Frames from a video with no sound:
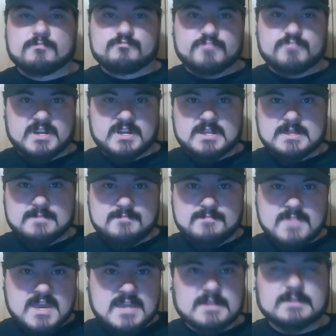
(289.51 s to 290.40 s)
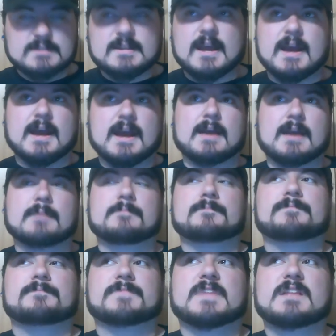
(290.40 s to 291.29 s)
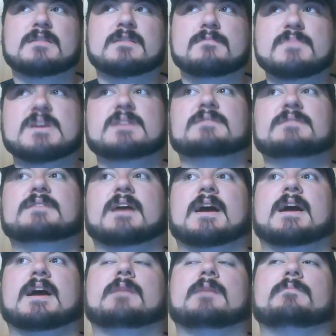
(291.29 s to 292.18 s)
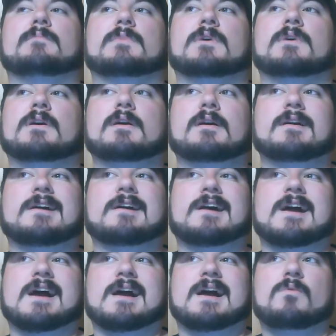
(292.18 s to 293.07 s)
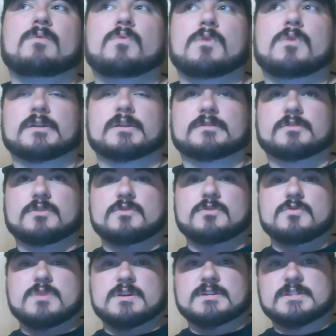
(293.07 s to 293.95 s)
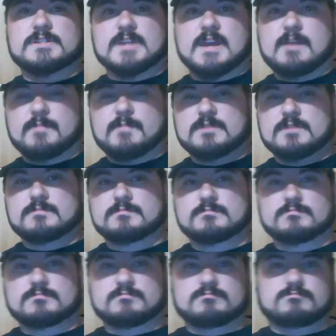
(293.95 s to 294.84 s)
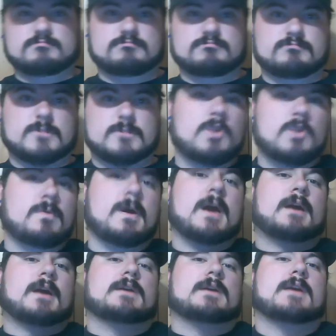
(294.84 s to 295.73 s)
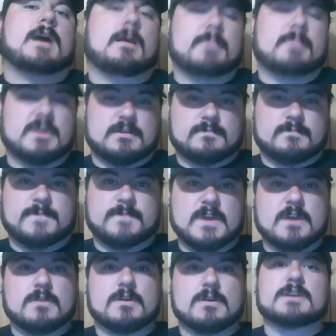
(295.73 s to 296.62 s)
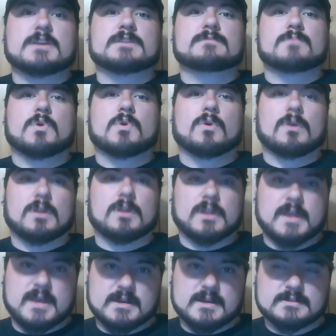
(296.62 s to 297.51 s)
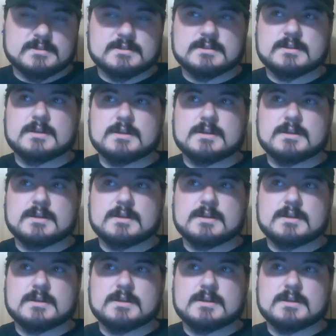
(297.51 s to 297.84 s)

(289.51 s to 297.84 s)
But in the meantime, I want to examine two economic theories, more or less,